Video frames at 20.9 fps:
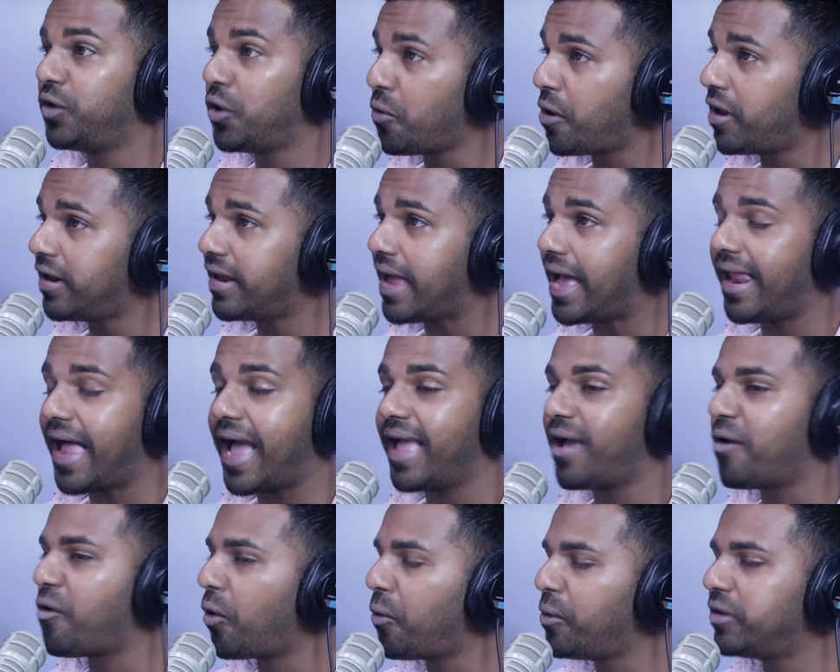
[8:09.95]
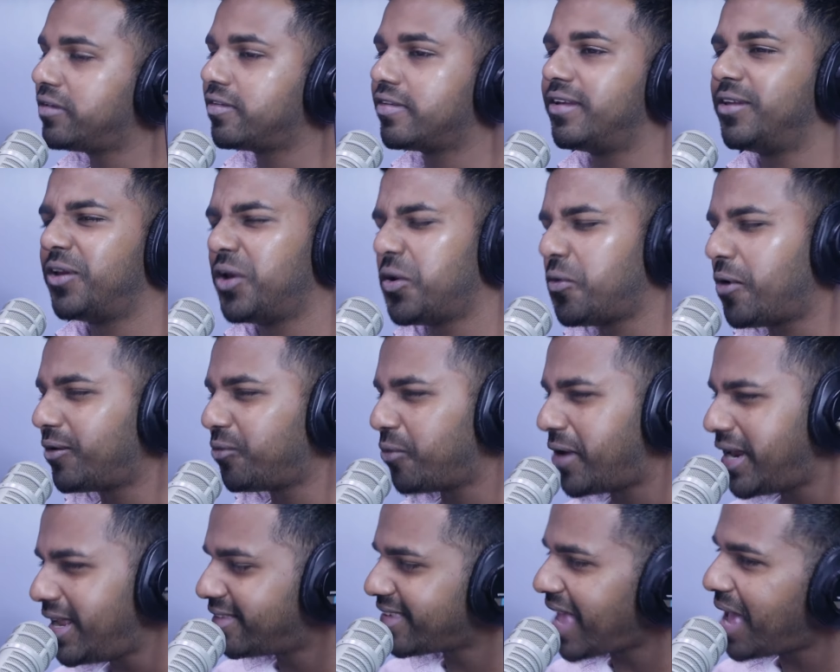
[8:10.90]
You know what? I always said, you know what?
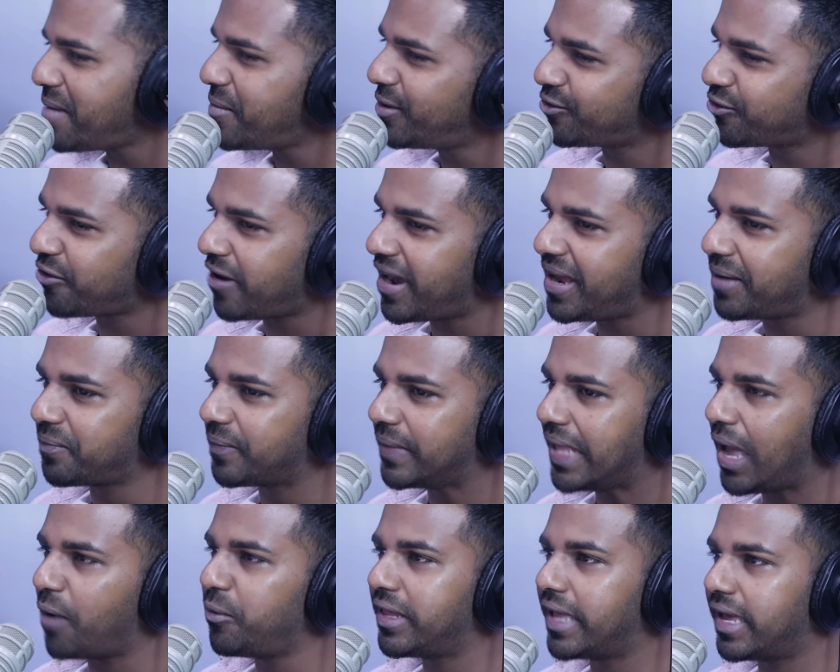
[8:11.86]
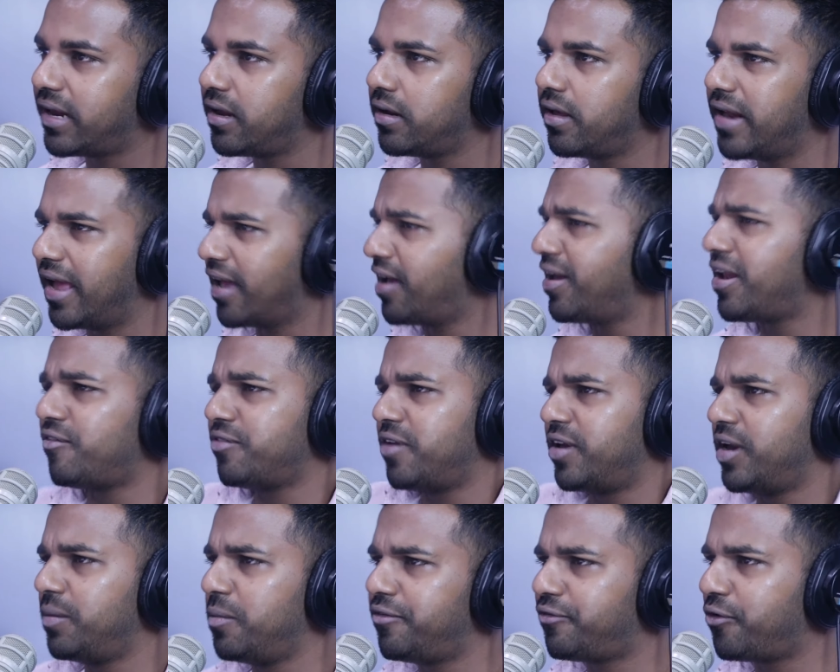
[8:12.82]
When the time is right, I will get it done. I could have
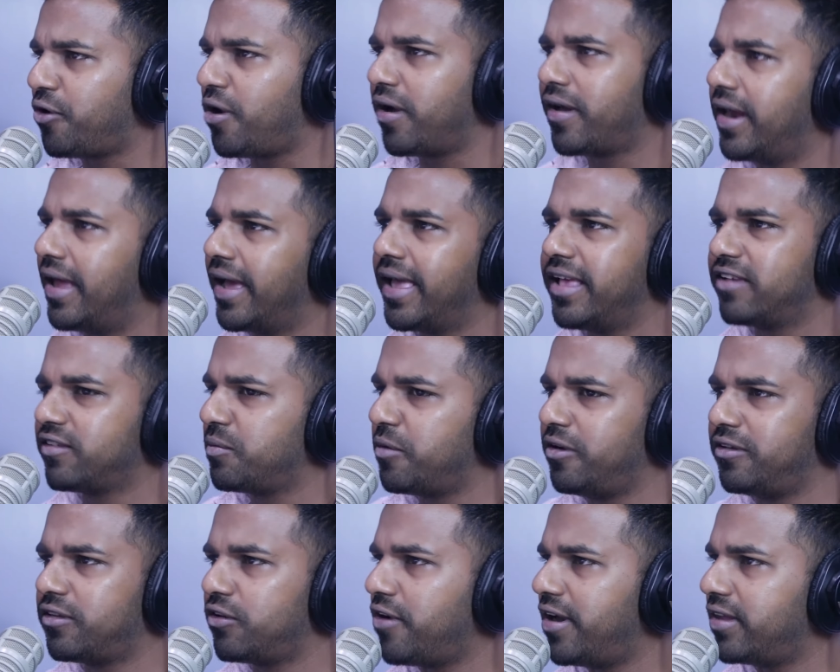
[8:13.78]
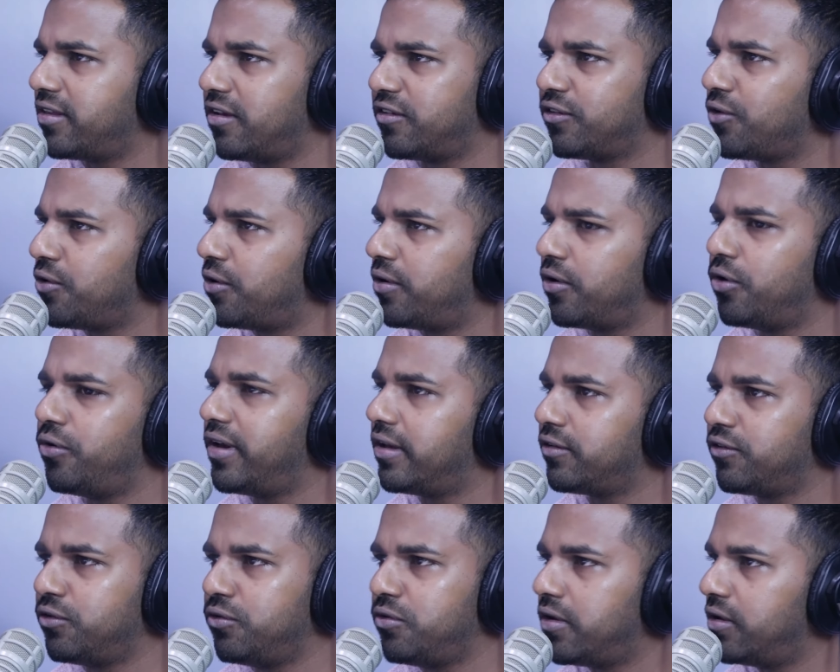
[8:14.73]
done it before. I could have got somebody to write a song, go in a
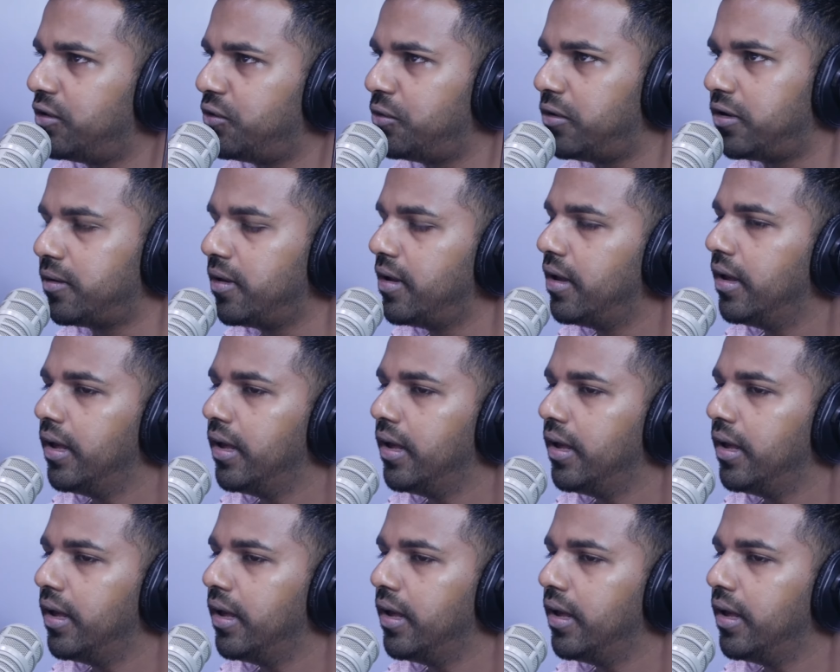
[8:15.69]
studio and do it.